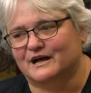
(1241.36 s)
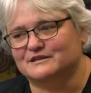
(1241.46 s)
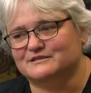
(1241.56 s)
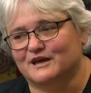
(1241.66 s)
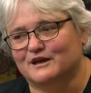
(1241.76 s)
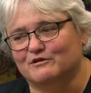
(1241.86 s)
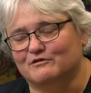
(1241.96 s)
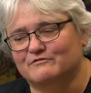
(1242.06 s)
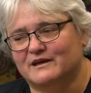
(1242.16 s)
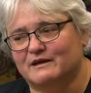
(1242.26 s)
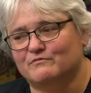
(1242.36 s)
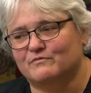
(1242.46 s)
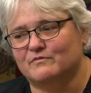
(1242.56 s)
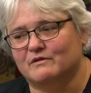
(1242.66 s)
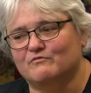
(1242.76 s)
scared of, and
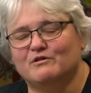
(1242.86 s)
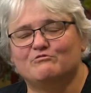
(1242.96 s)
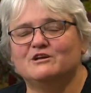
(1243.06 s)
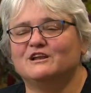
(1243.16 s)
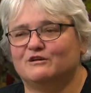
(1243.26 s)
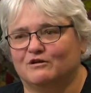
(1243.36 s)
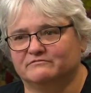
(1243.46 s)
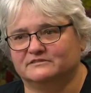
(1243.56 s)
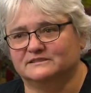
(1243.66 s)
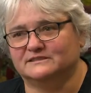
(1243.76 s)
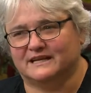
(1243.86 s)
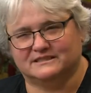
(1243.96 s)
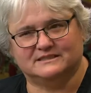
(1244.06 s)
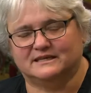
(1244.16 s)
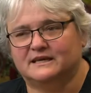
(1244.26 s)
we're really confident that
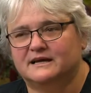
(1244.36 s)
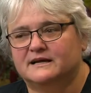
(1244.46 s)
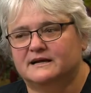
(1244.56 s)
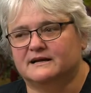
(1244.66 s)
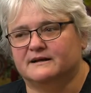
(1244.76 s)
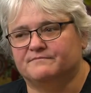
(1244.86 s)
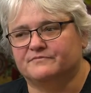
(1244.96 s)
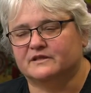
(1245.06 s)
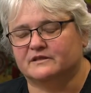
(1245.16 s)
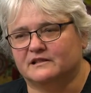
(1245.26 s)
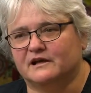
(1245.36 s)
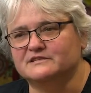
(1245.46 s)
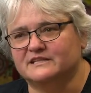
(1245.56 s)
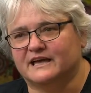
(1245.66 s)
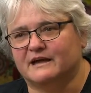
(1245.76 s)
actually the
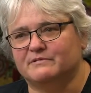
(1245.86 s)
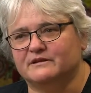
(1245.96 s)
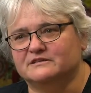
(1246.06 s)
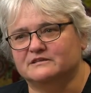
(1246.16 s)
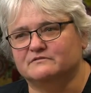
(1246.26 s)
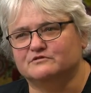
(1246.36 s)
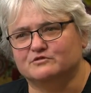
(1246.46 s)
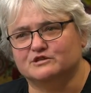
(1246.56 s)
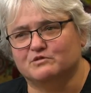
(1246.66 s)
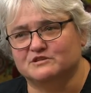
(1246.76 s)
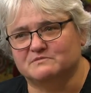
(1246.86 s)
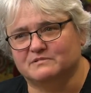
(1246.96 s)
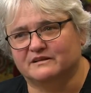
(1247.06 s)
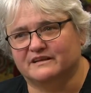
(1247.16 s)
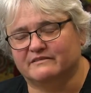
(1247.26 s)
Closing the Gap initiatives, the
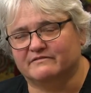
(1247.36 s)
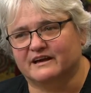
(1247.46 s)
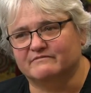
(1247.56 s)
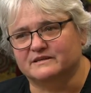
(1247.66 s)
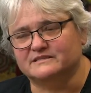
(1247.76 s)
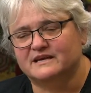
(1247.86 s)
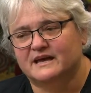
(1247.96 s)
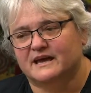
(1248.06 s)
responsibility of governments,